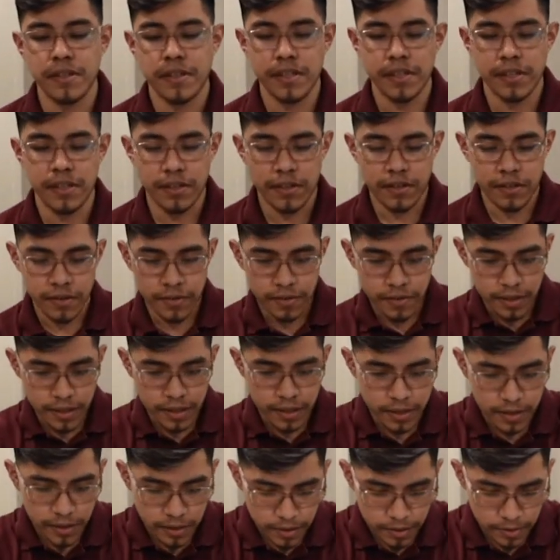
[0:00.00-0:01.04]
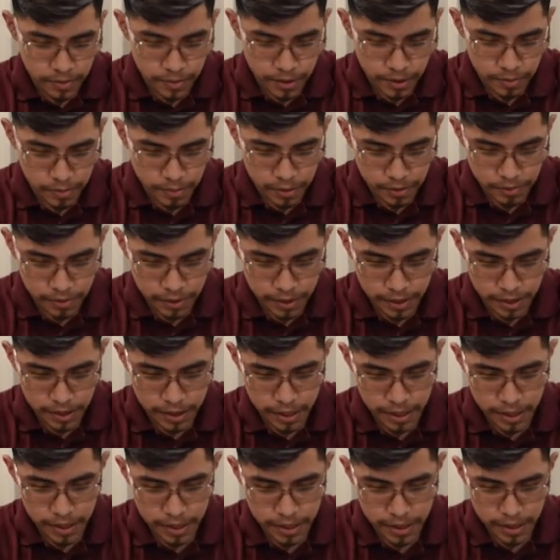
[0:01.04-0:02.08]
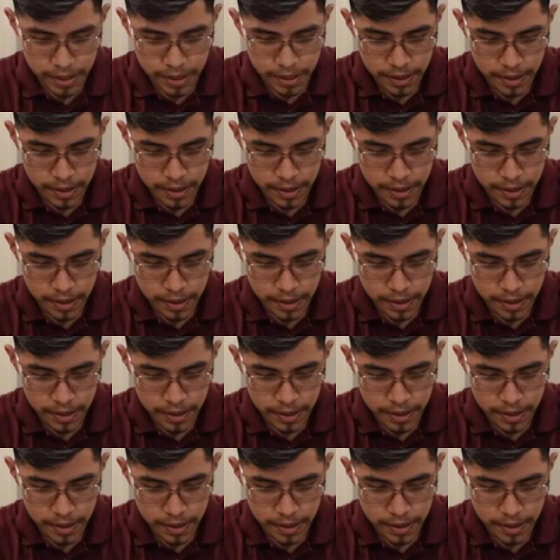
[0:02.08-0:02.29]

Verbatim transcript: into it. So I'm gonna put one there.